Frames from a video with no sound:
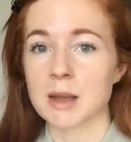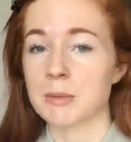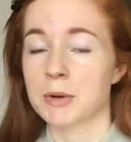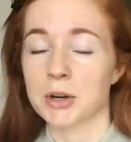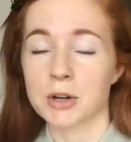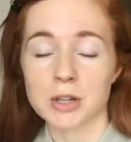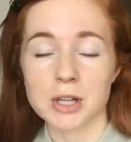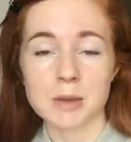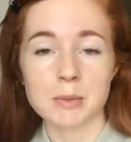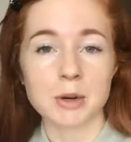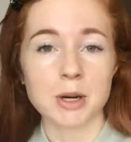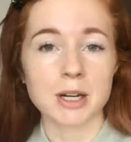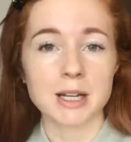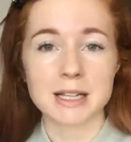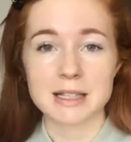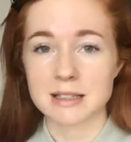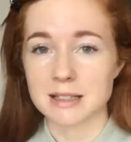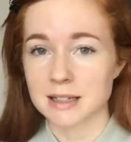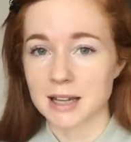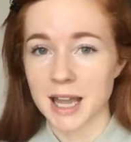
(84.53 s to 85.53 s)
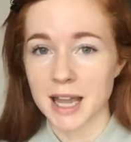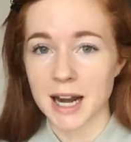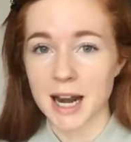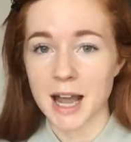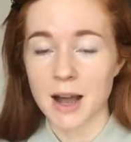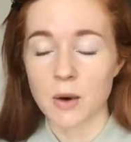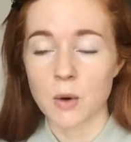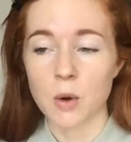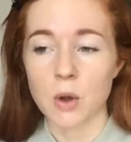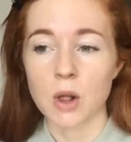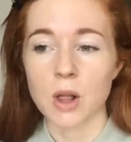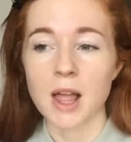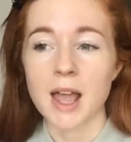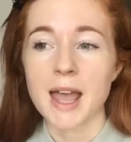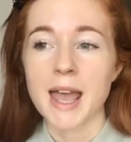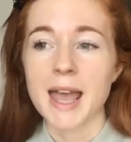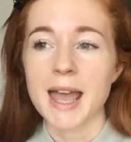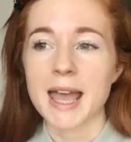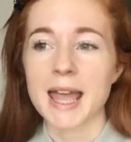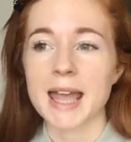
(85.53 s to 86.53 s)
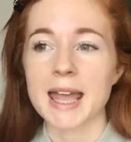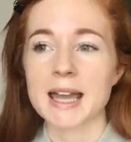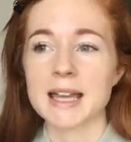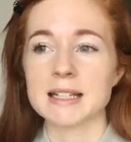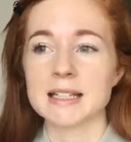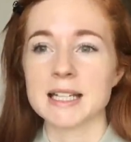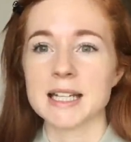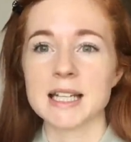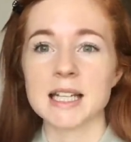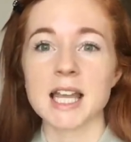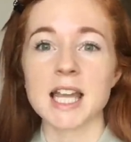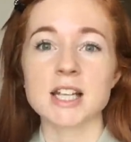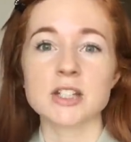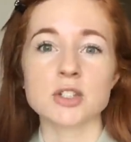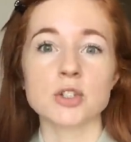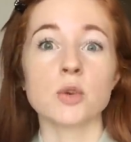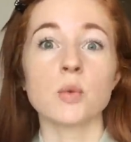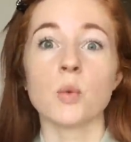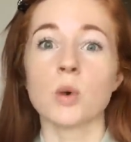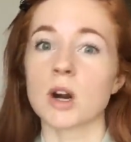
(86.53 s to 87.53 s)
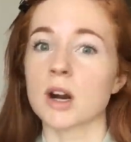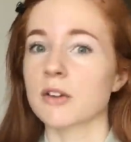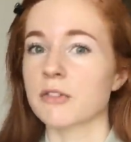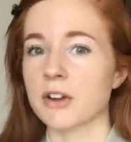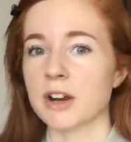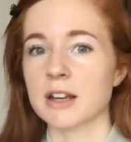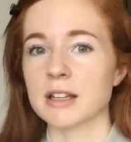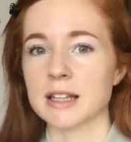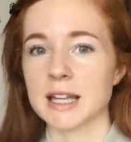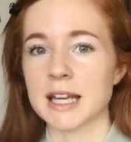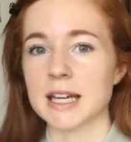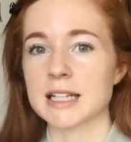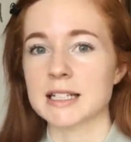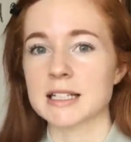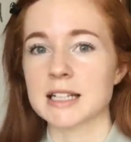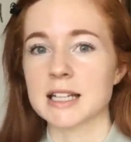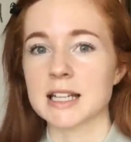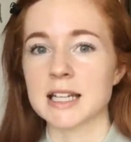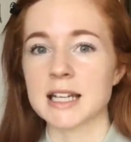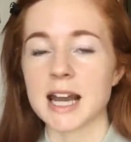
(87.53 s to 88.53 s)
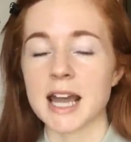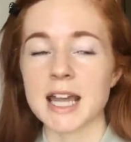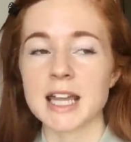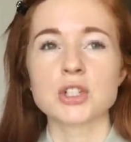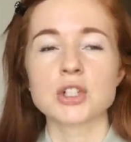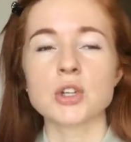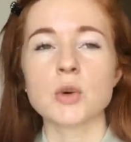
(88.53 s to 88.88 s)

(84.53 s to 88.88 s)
I'm an early bird, he's a night owl, and he likes to work very late into the night.